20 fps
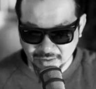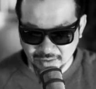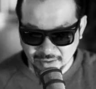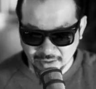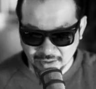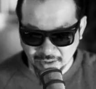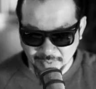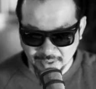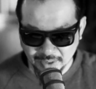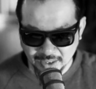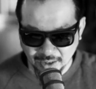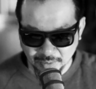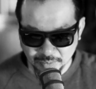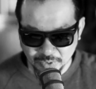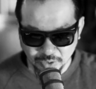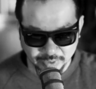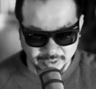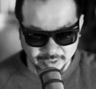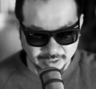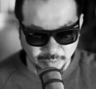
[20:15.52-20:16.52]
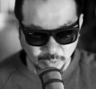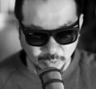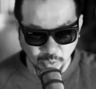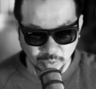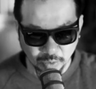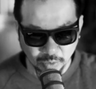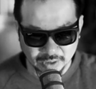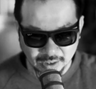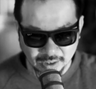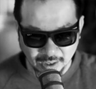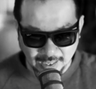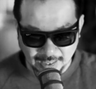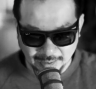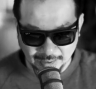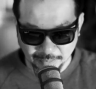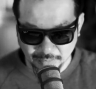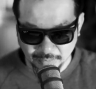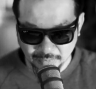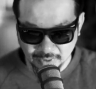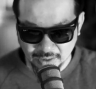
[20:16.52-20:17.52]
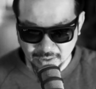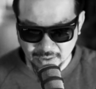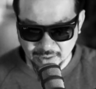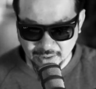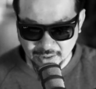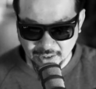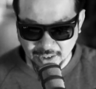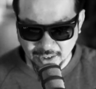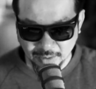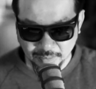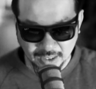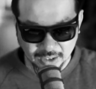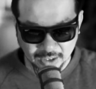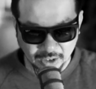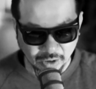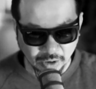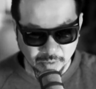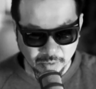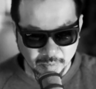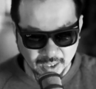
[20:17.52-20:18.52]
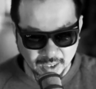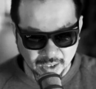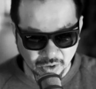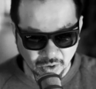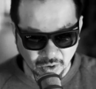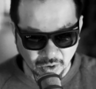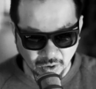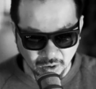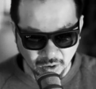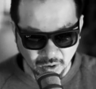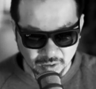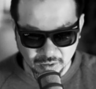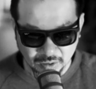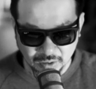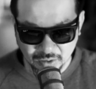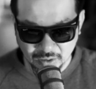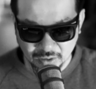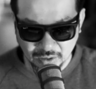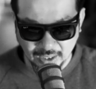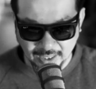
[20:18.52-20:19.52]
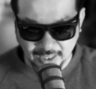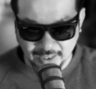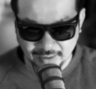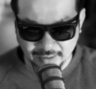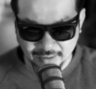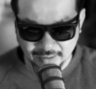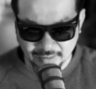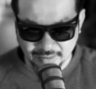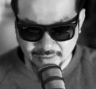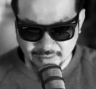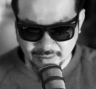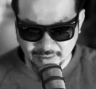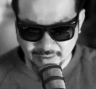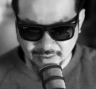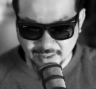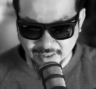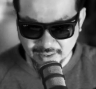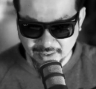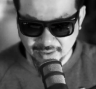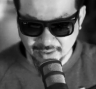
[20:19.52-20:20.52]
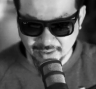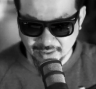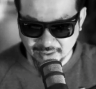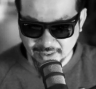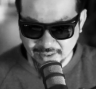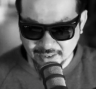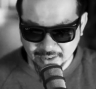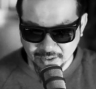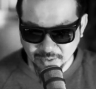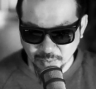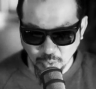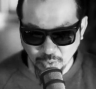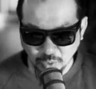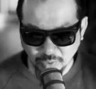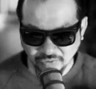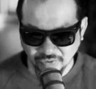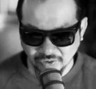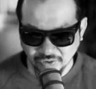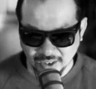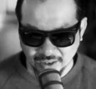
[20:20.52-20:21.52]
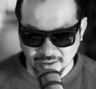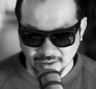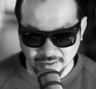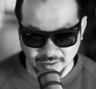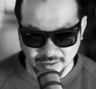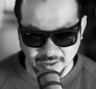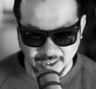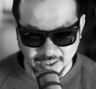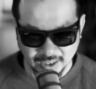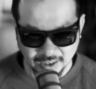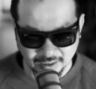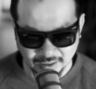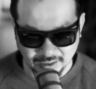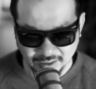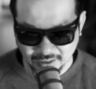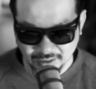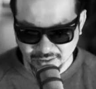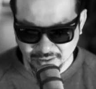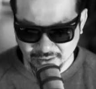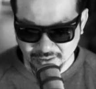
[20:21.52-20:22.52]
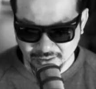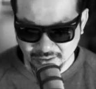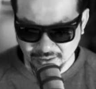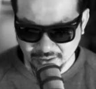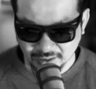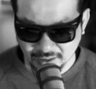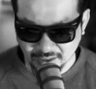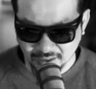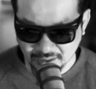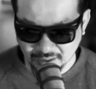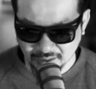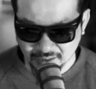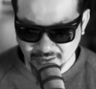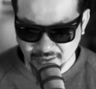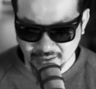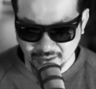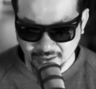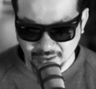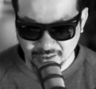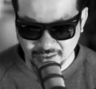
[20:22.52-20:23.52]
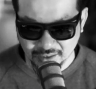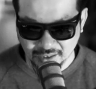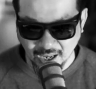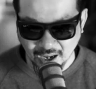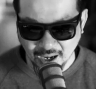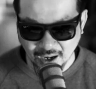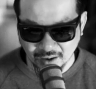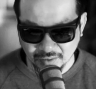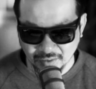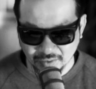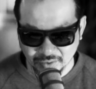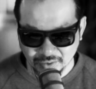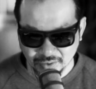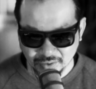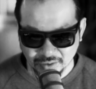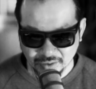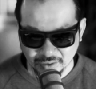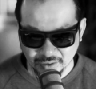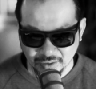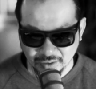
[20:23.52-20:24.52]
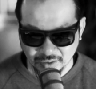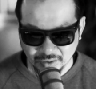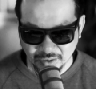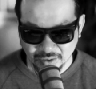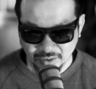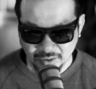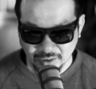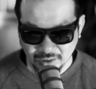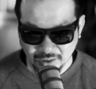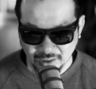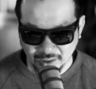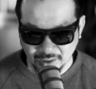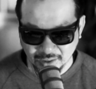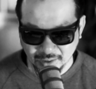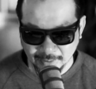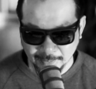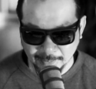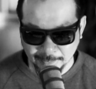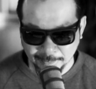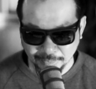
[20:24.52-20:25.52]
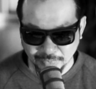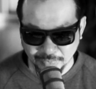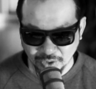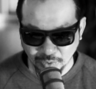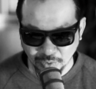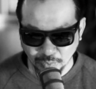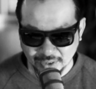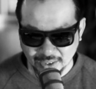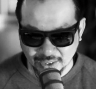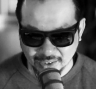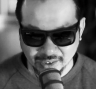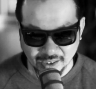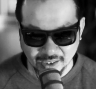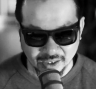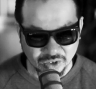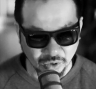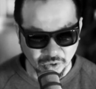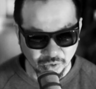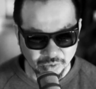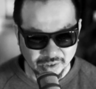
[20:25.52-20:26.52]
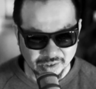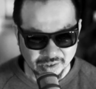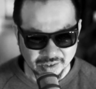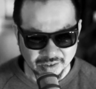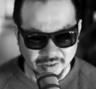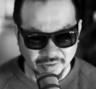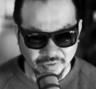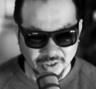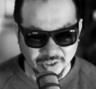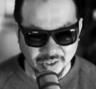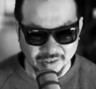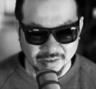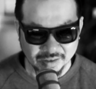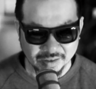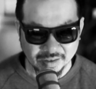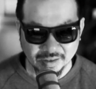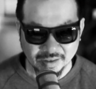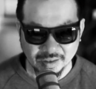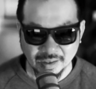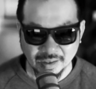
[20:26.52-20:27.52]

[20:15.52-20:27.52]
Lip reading: I mean, I'm doing them all the time. I'm like, oh my God. And there's more feel in the sound. You know, when they say tone is in the fingers,